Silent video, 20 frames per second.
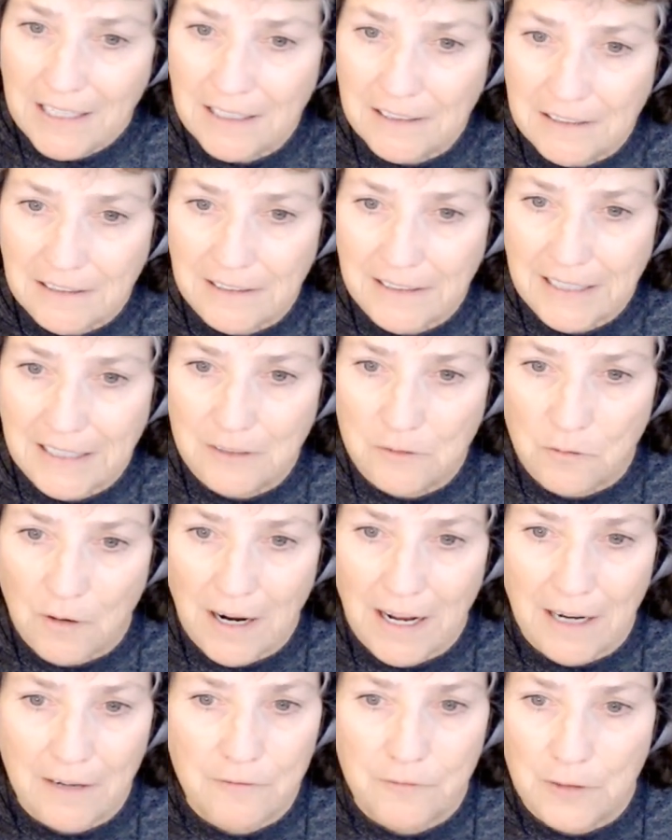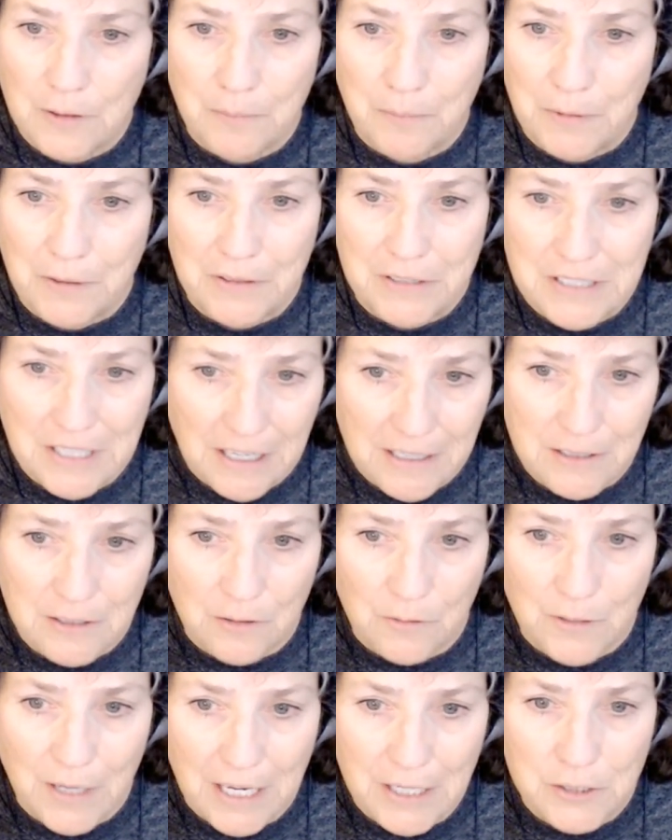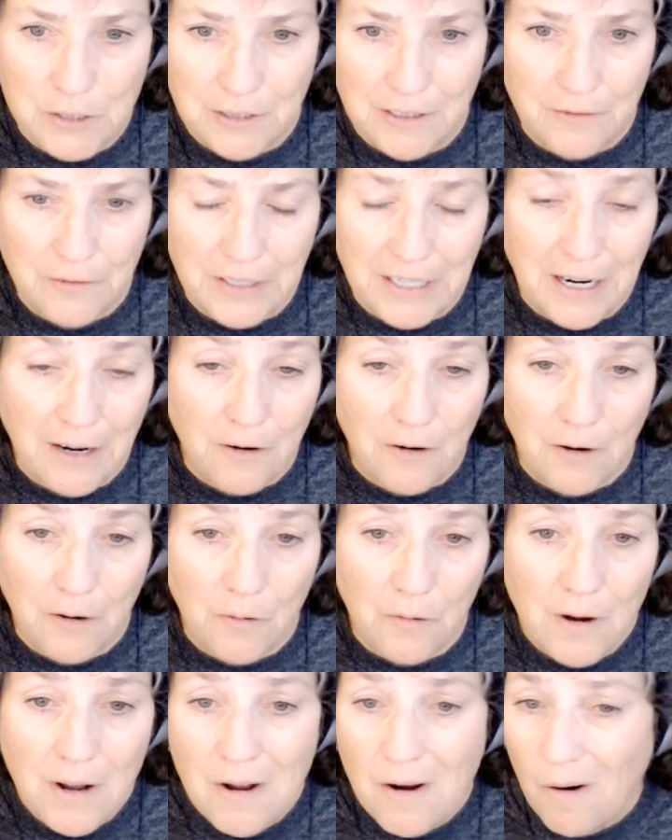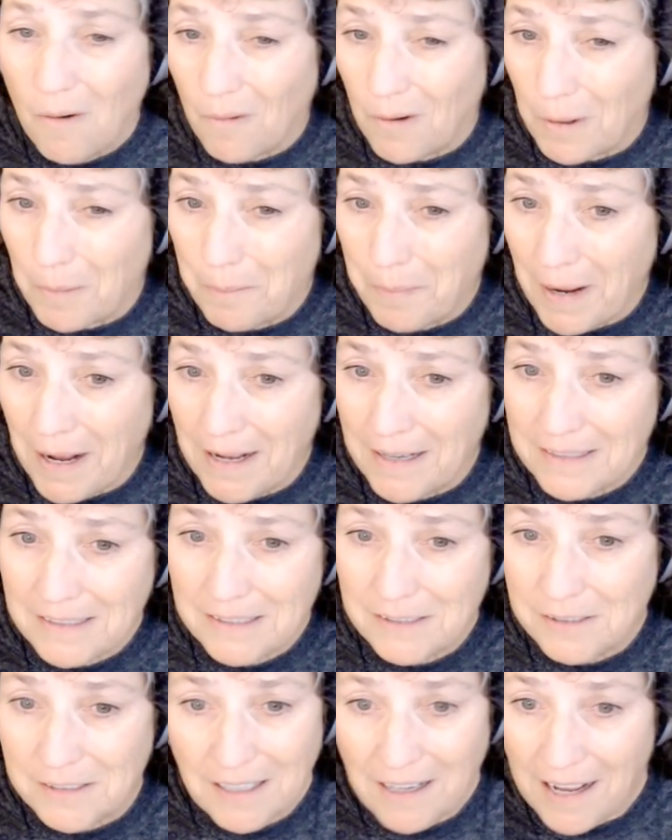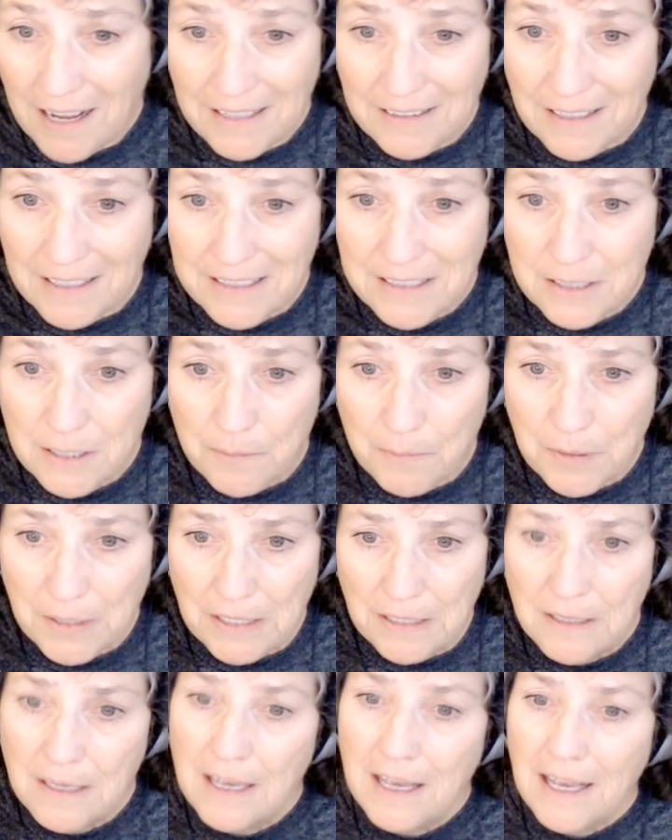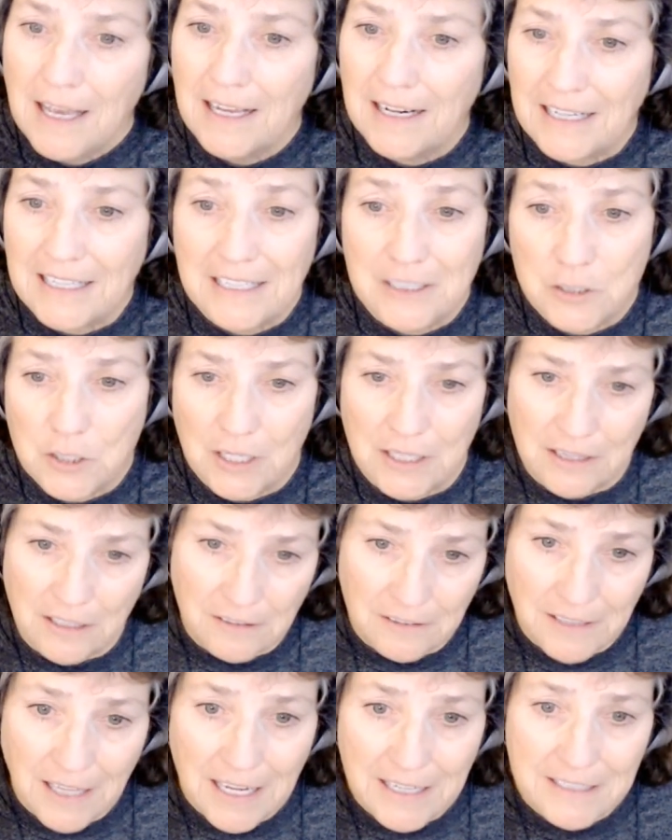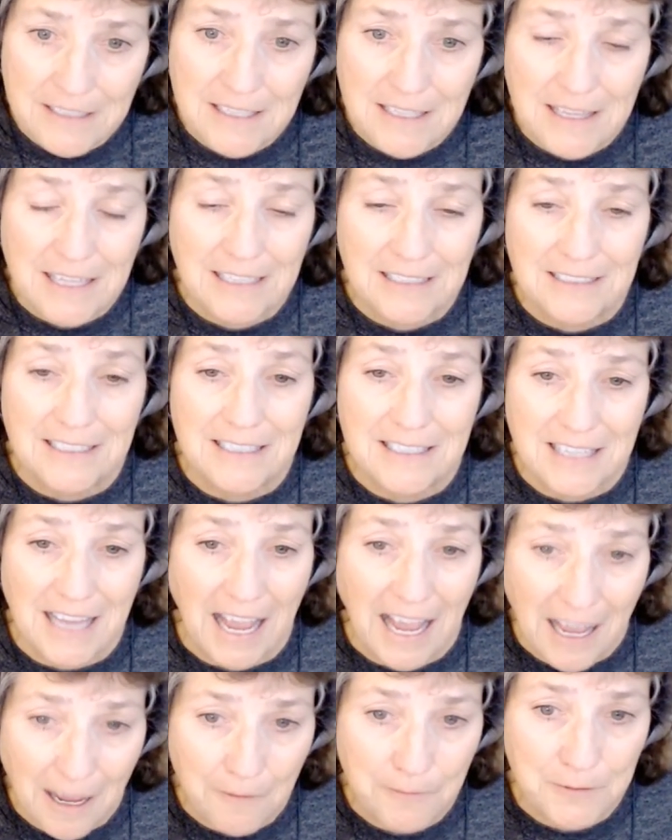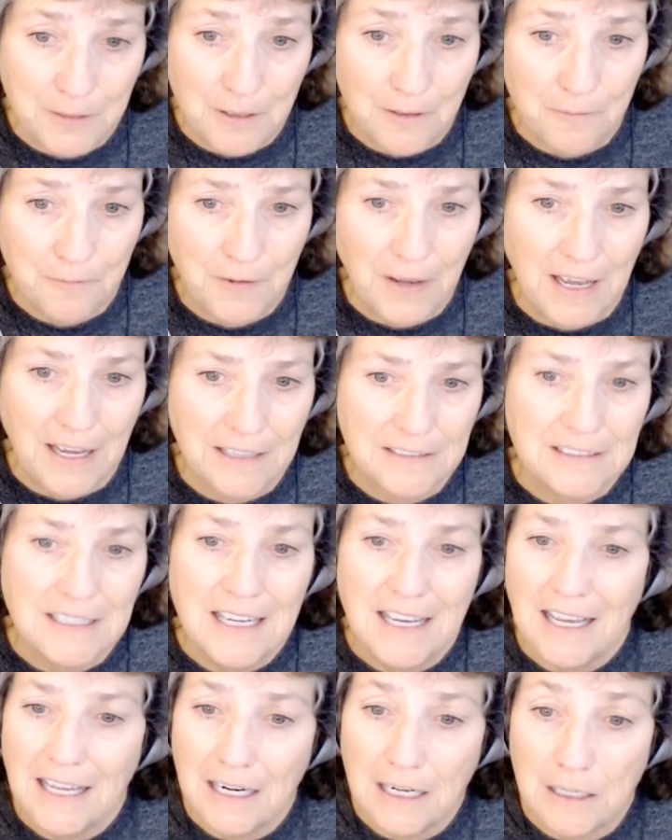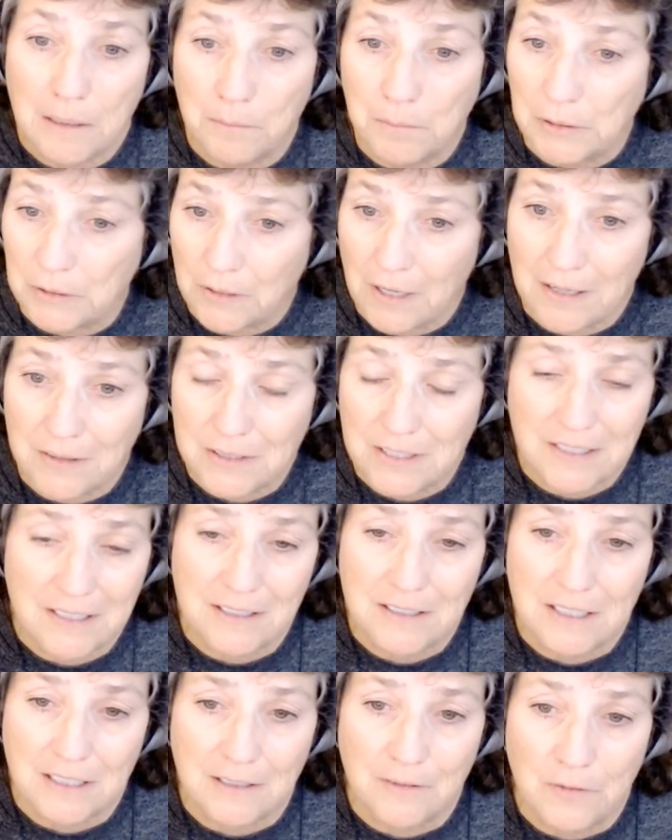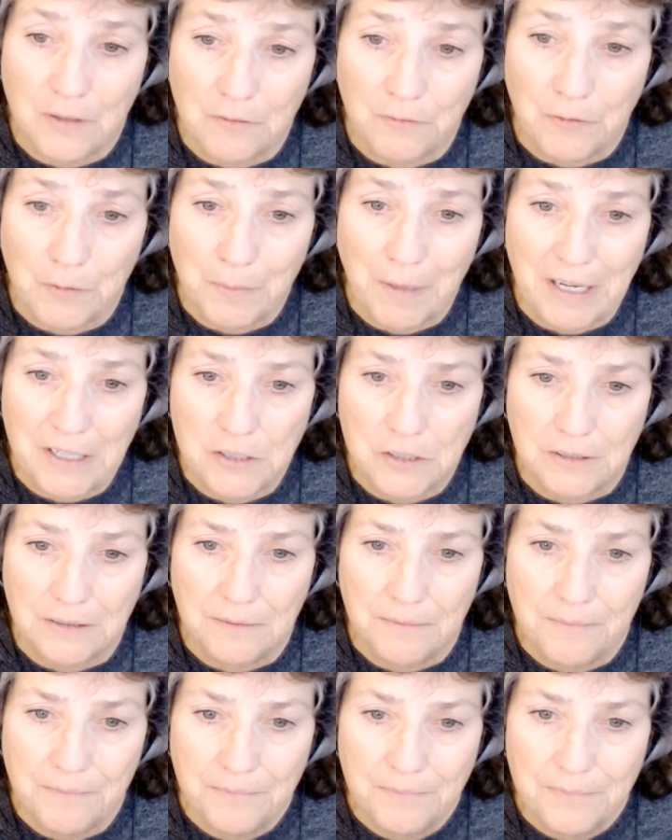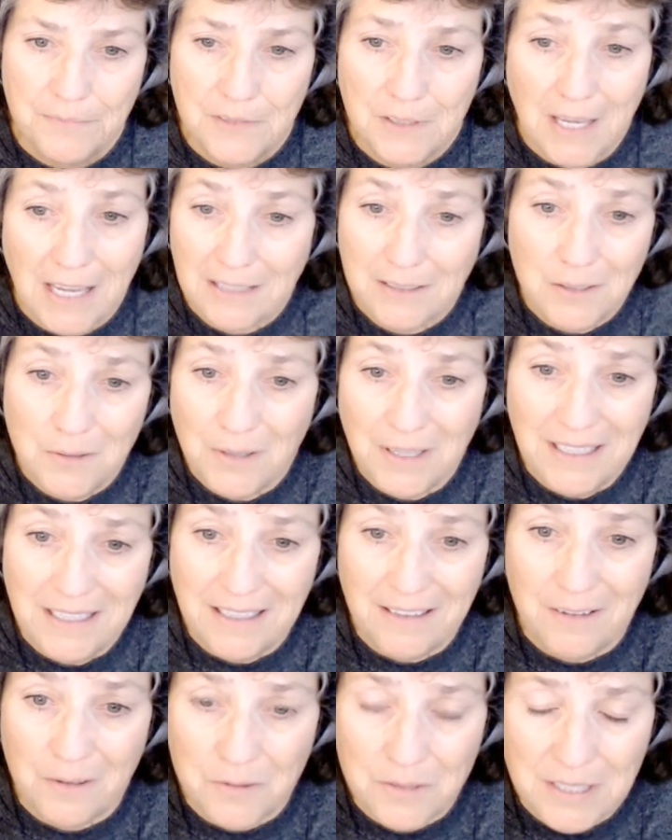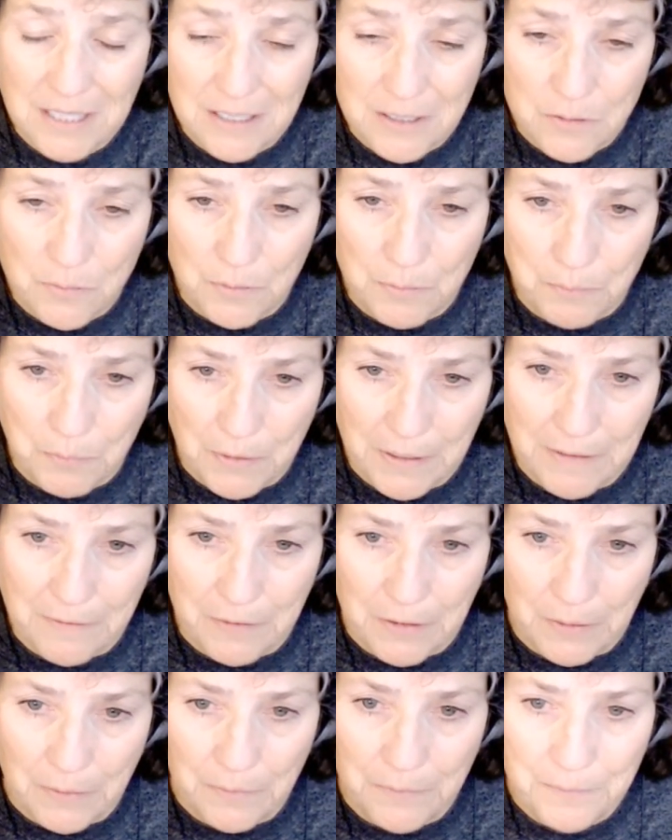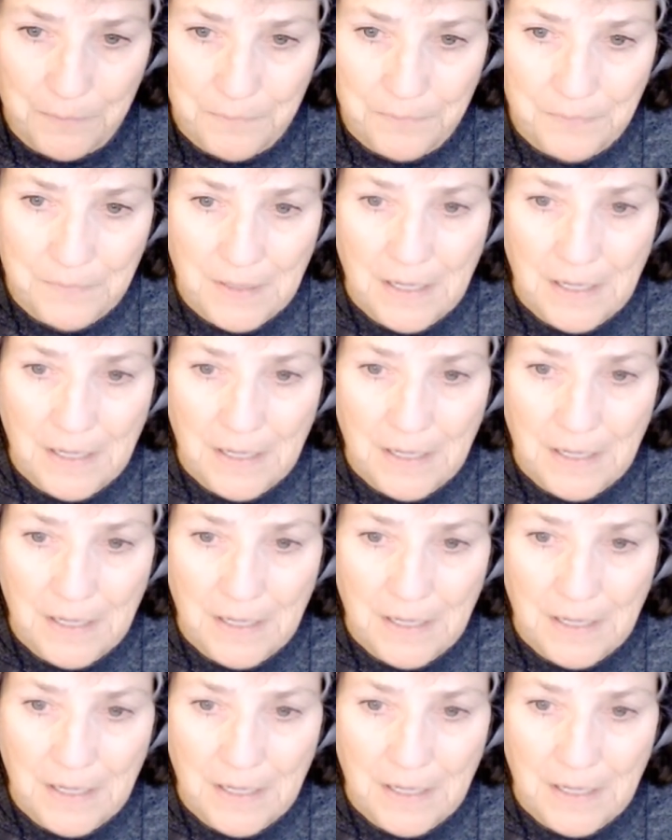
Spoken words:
I can click and drag for a precise location of an arrow or a box to highlight something, and I can change the line's thickness after the fact, and I can blur out sensitive information. You can't do any of those things with preview.